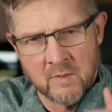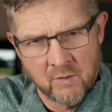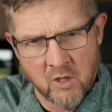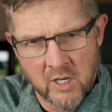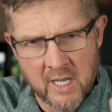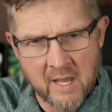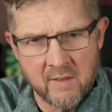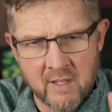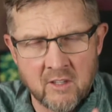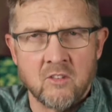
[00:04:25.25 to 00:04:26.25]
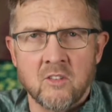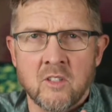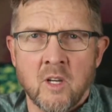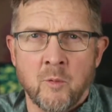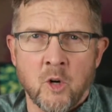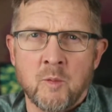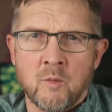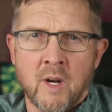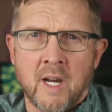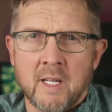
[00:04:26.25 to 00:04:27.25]
They've got to get this
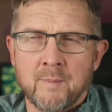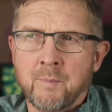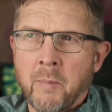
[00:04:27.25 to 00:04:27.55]
appointment right.